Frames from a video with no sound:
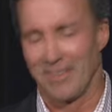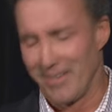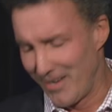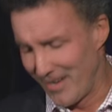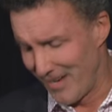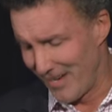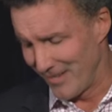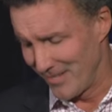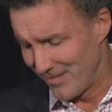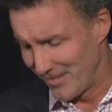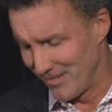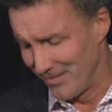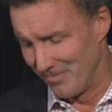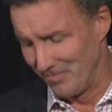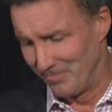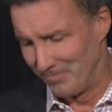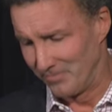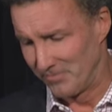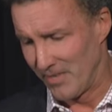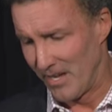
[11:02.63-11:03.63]
class,
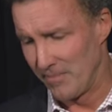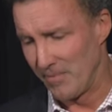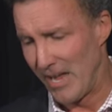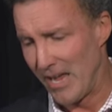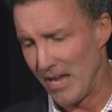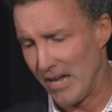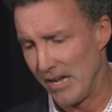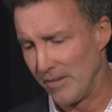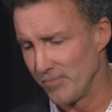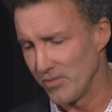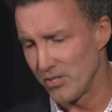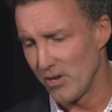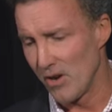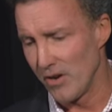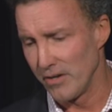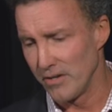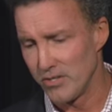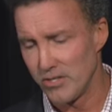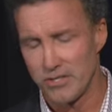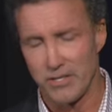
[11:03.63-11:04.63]
I'm
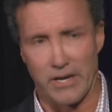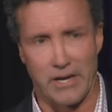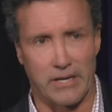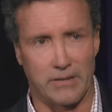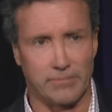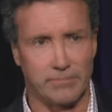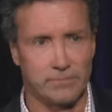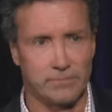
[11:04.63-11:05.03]
sorry to say.